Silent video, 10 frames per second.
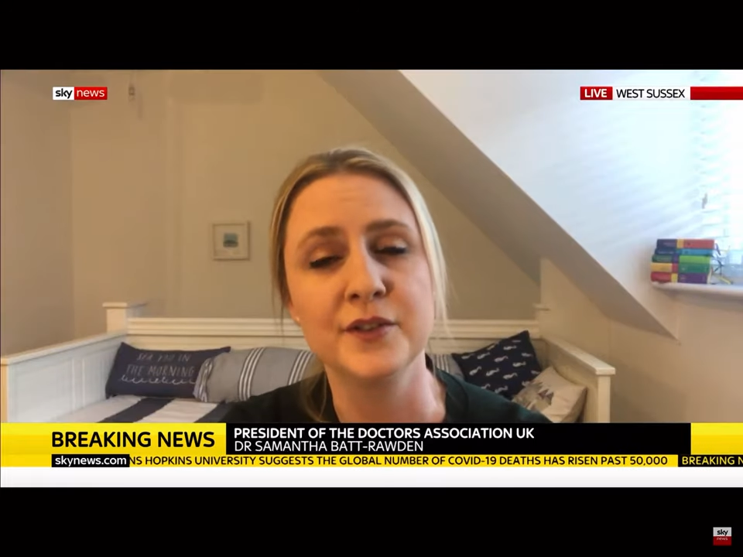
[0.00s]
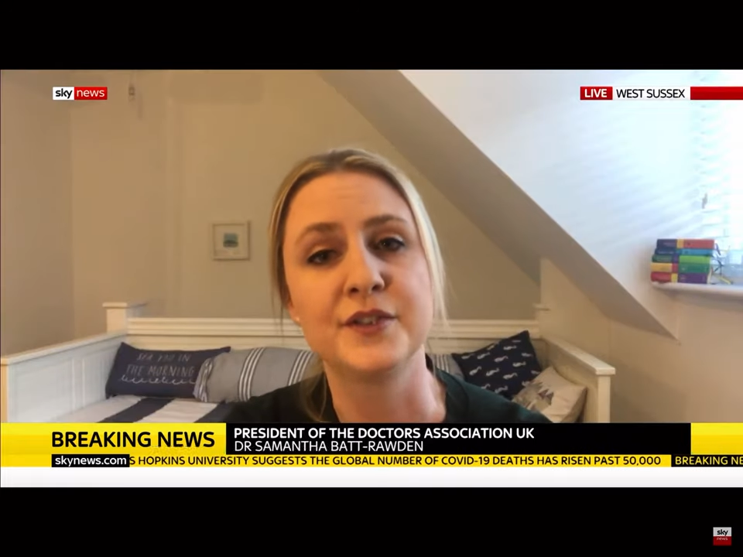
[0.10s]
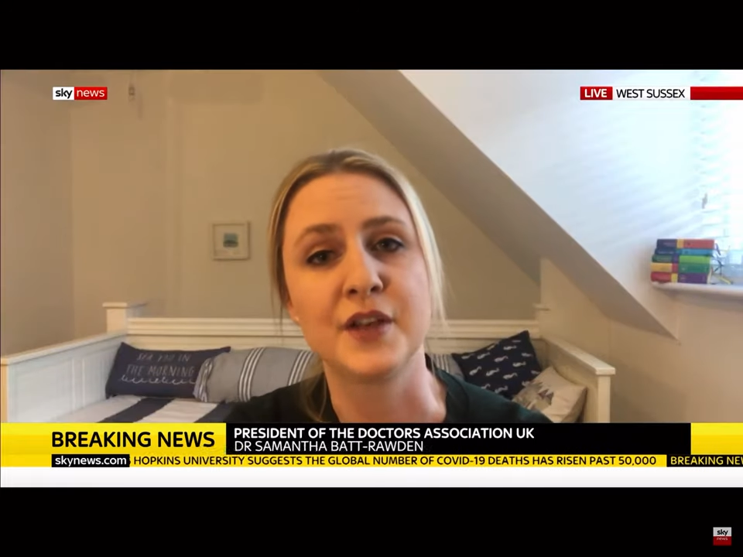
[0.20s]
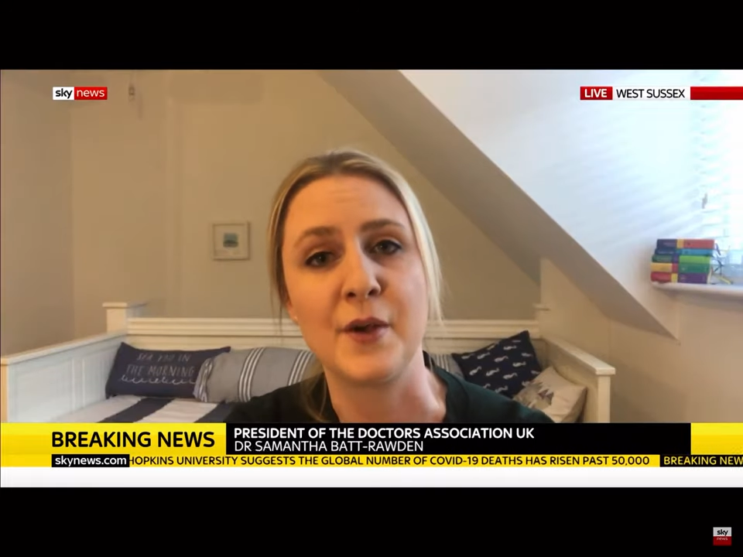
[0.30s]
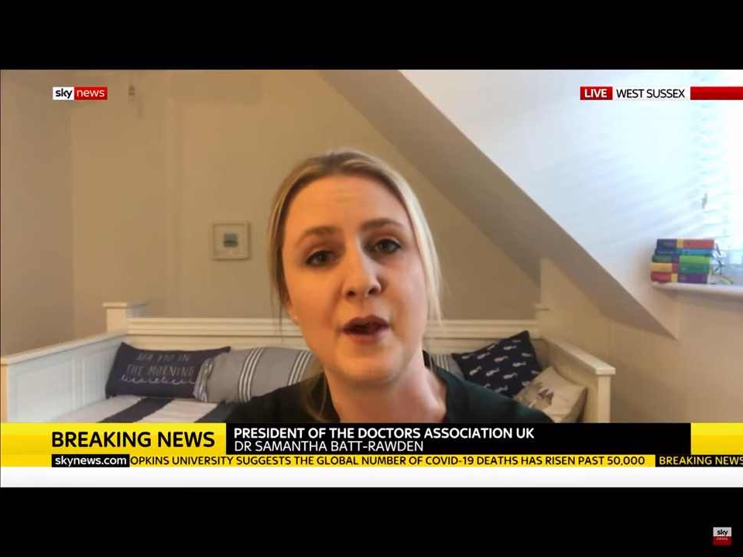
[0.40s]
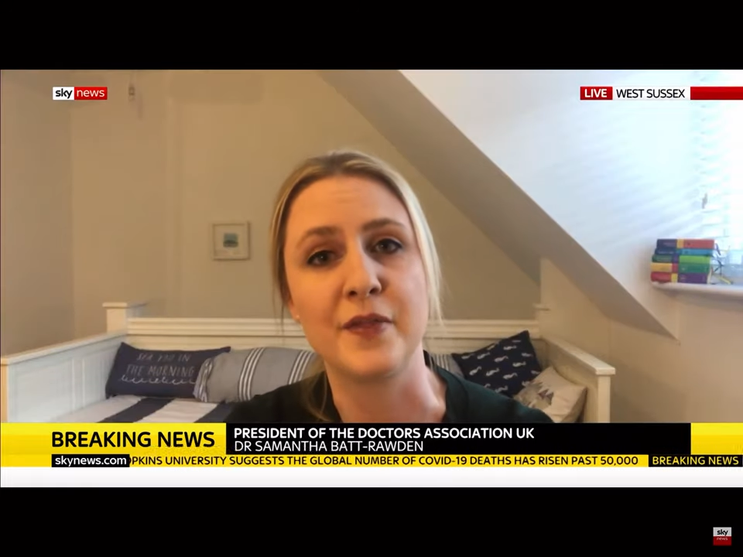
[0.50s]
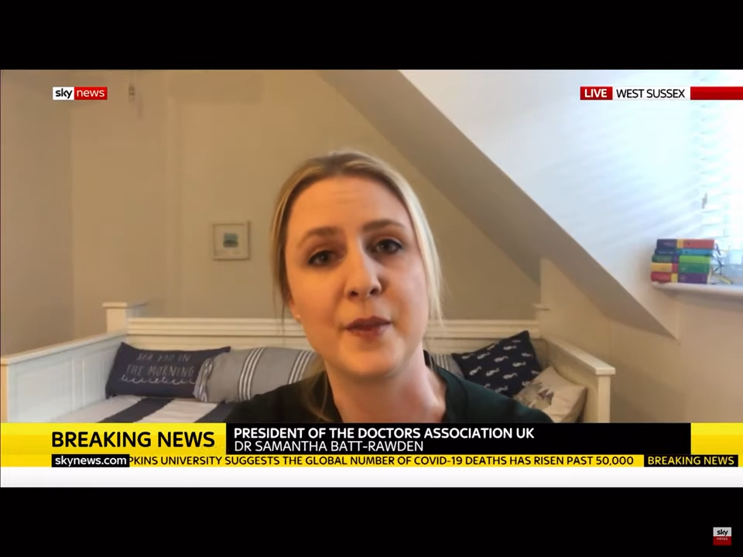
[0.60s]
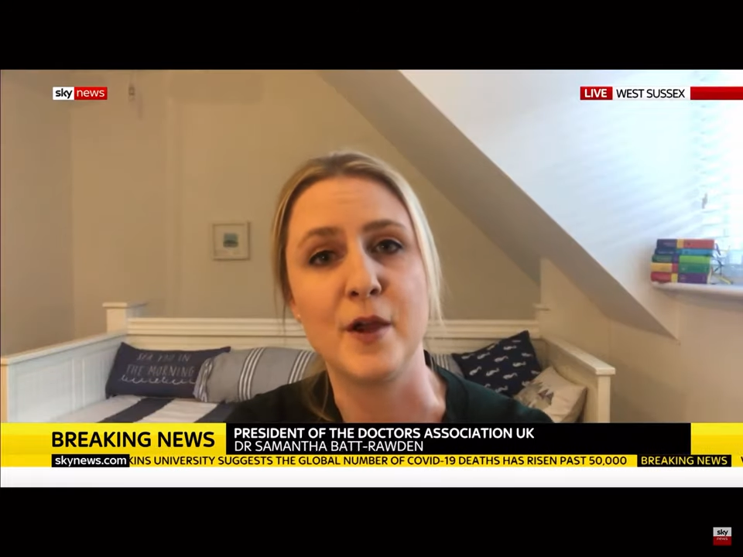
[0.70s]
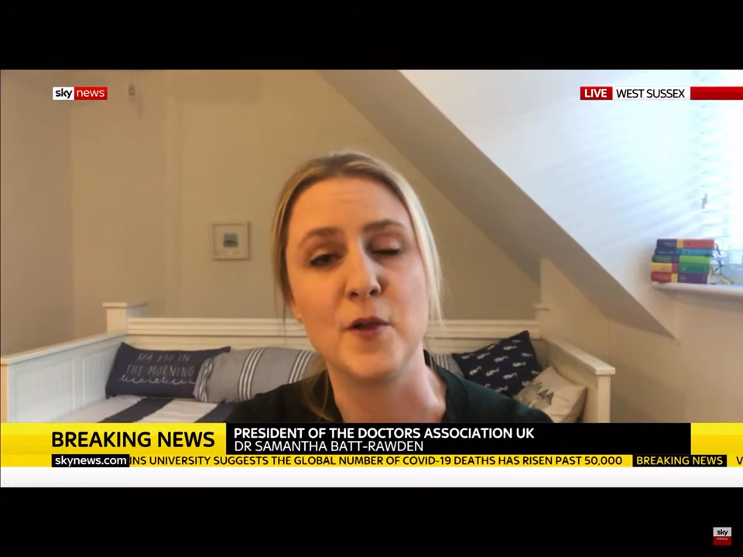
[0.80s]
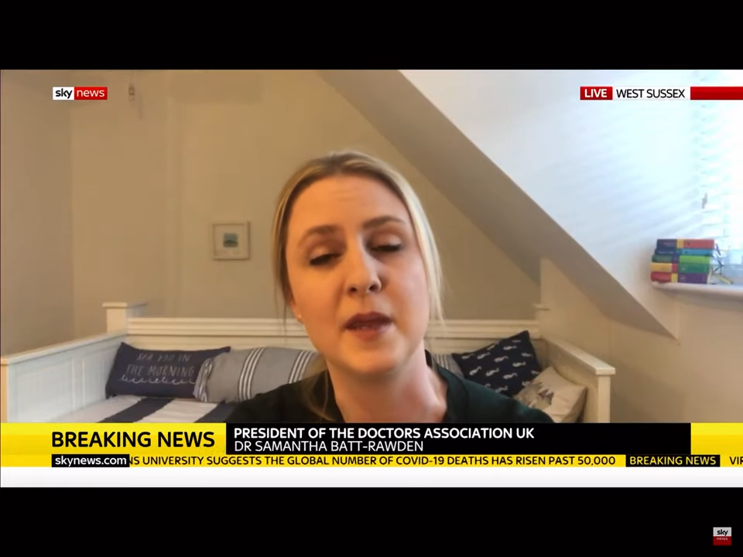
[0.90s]
So at the
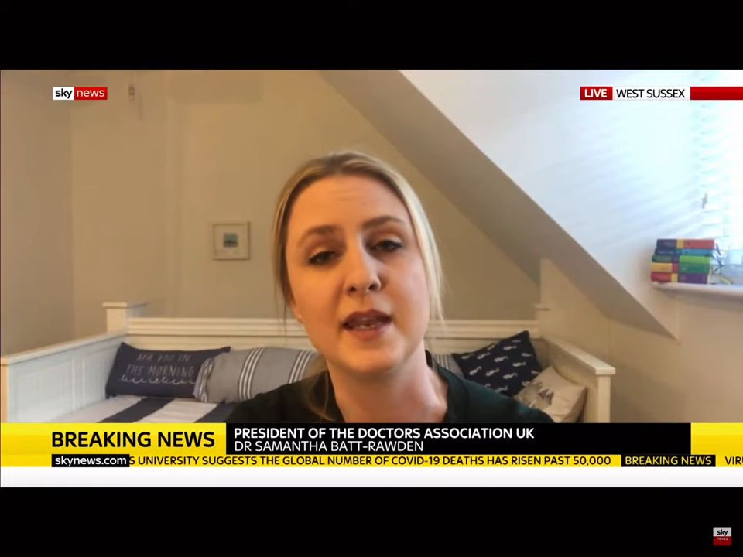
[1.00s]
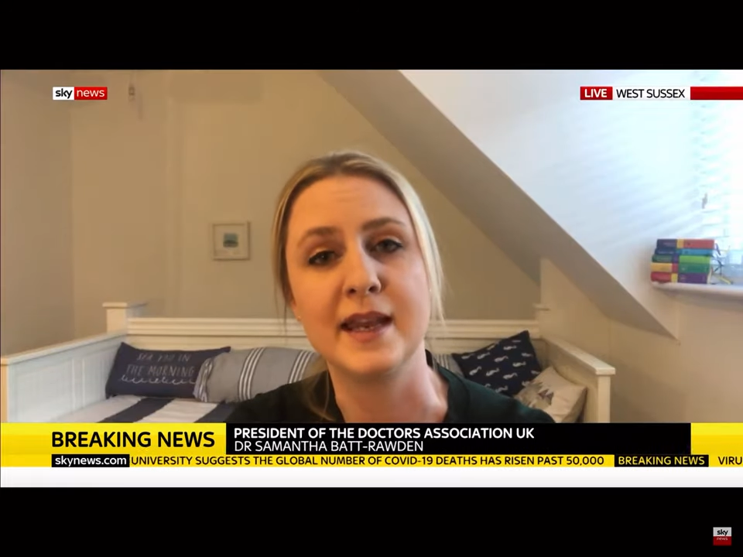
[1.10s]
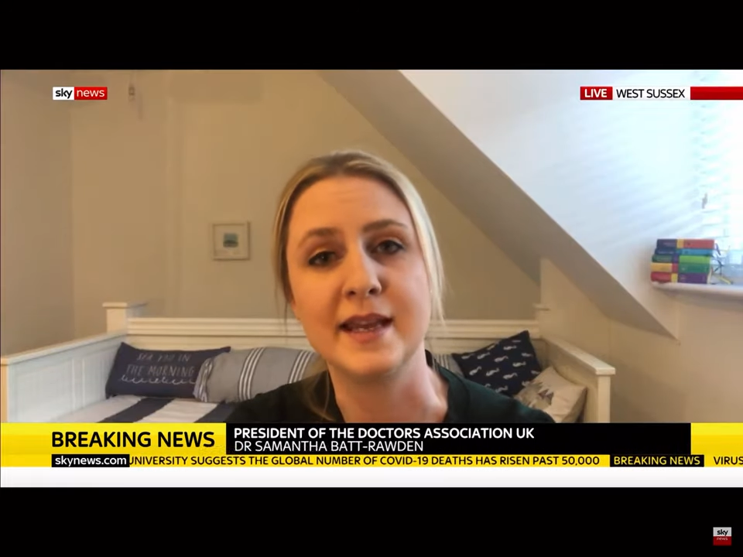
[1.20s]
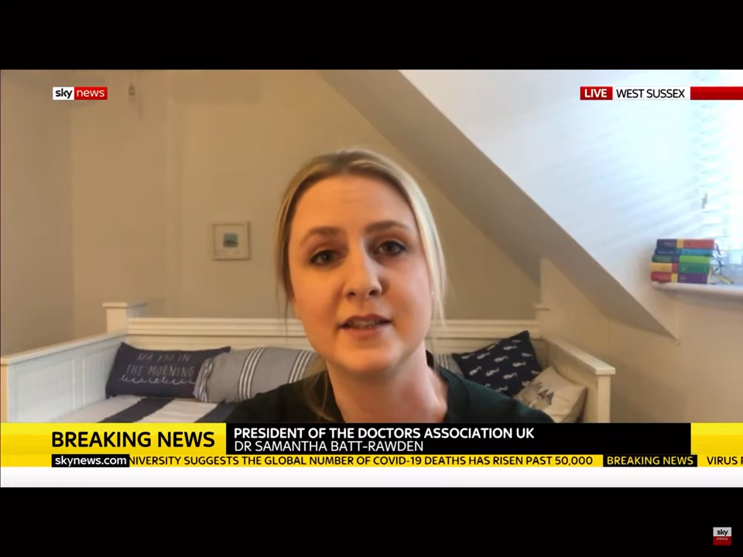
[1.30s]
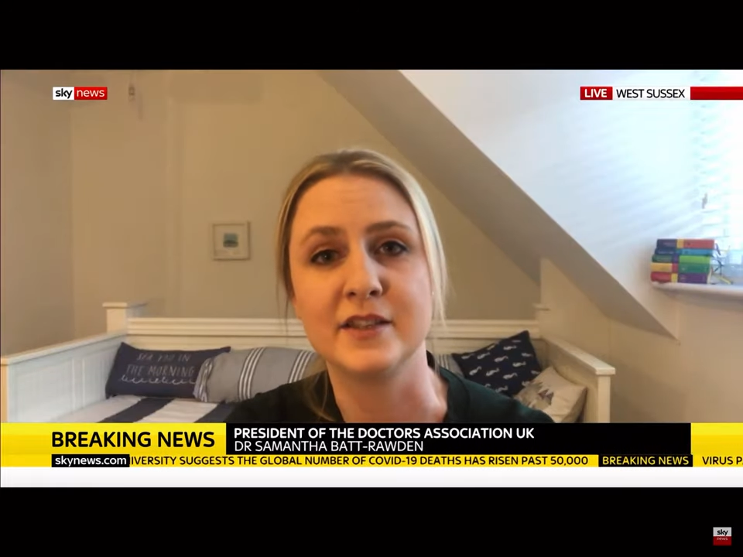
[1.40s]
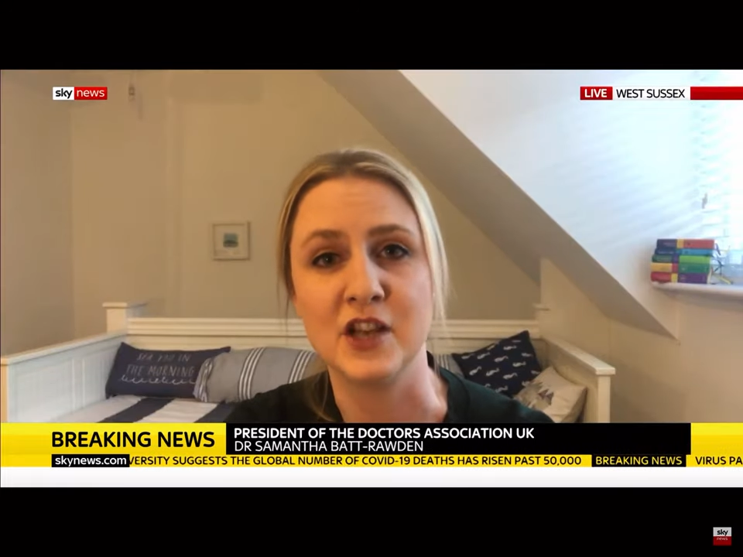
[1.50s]
moment, it's